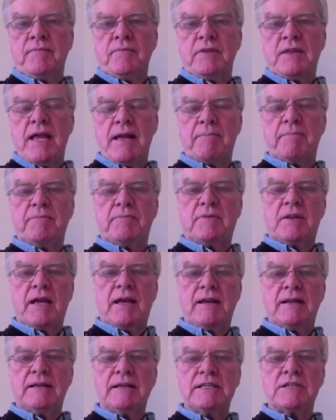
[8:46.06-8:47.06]
that
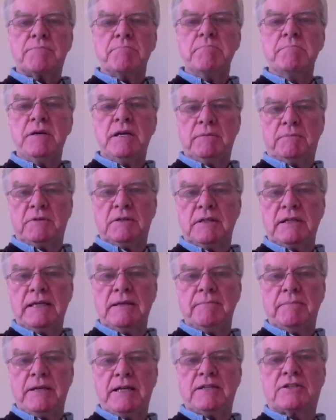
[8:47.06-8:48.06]
at least
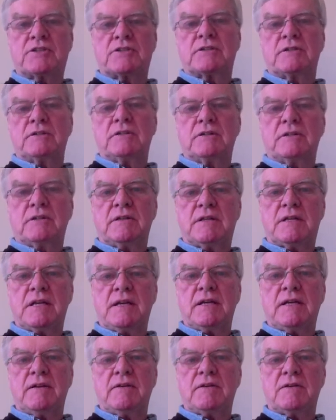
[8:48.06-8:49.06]
minimally meets
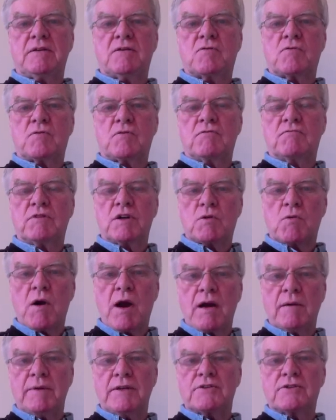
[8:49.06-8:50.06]
the
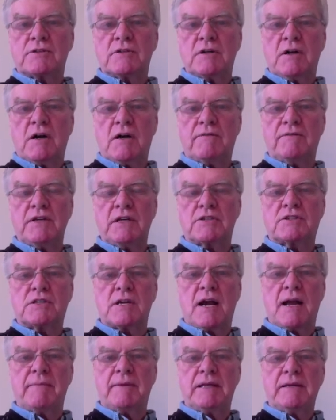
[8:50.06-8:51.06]
requirements of the
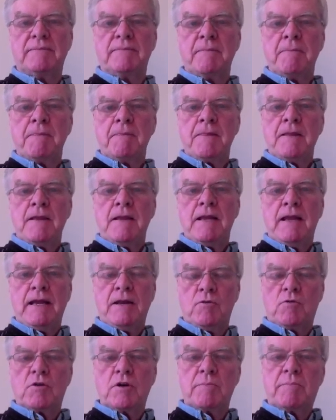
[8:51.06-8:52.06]
assignment in
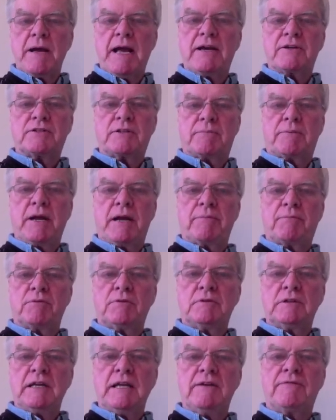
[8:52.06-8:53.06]
order to pass the paper.
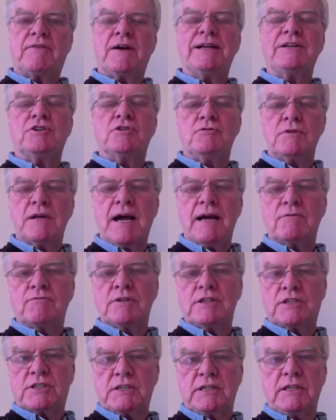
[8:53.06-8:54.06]
If I do not
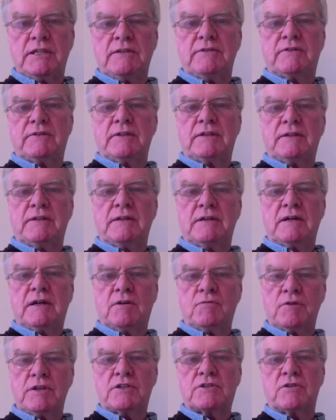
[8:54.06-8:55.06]
receive
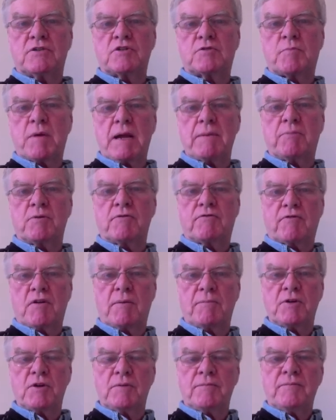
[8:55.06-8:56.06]
a research paper
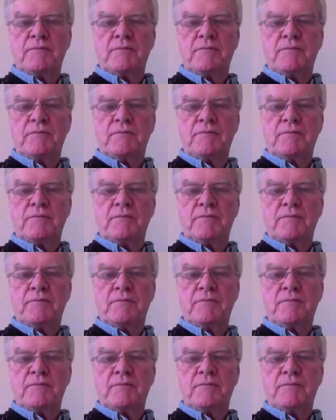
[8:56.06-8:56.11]
from you